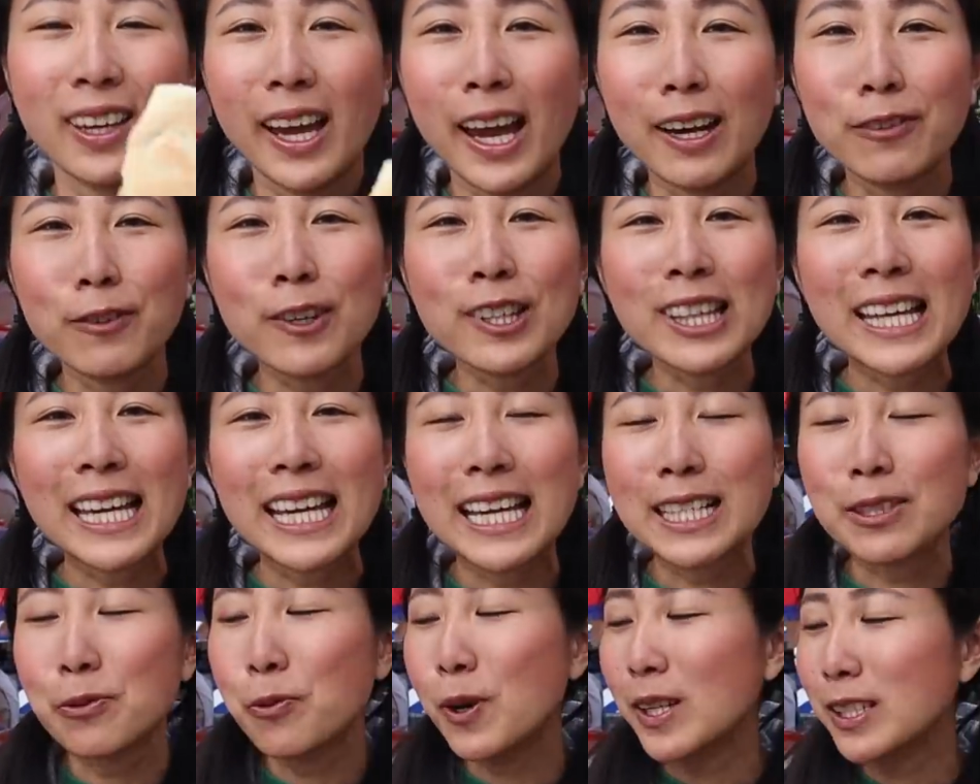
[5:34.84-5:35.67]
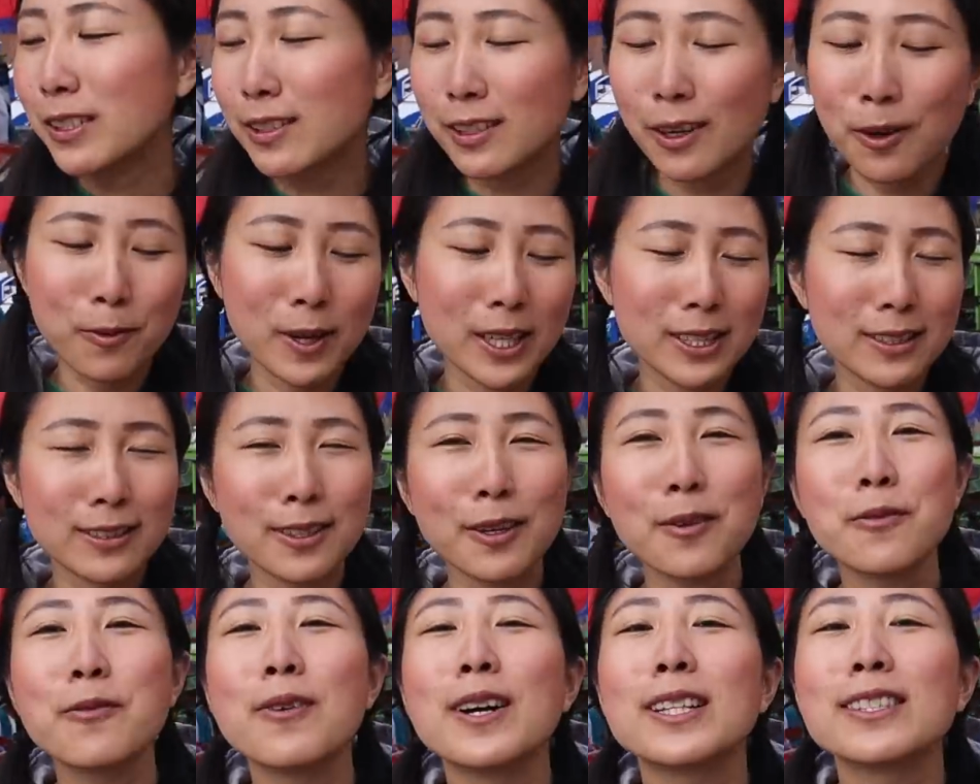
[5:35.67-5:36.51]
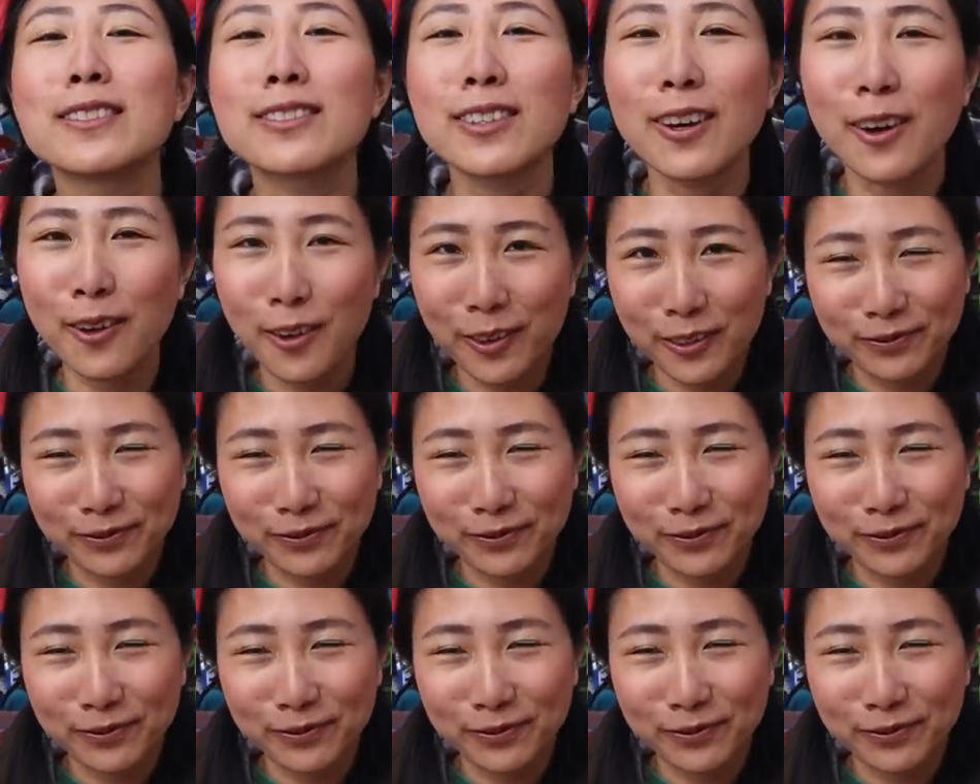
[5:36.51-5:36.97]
Everything is one so, one so, one so.